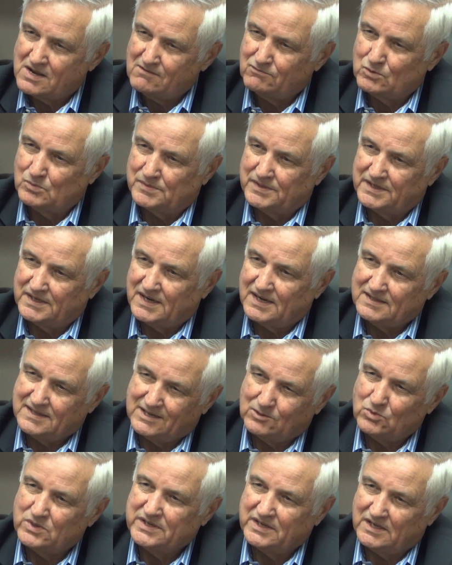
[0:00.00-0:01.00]
government. And I
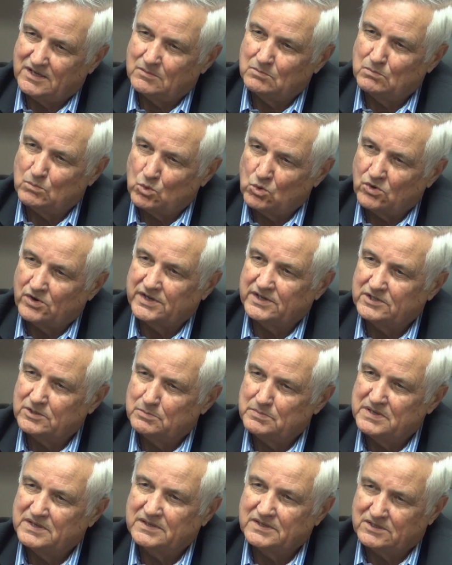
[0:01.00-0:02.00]
think we need a more
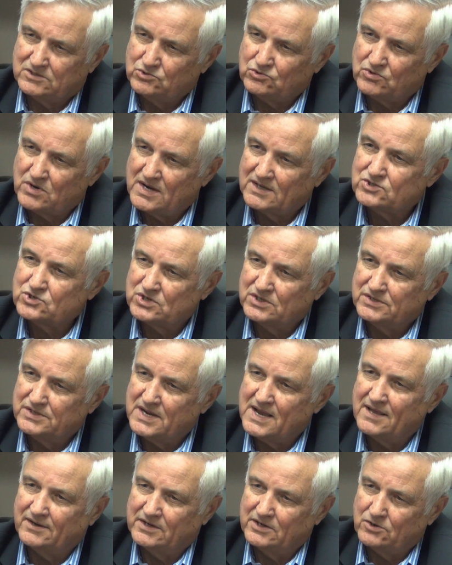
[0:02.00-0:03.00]
independent
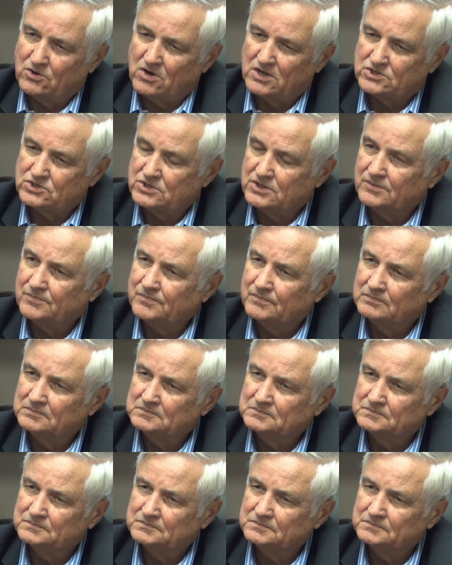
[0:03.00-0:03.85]
direction down in Austin.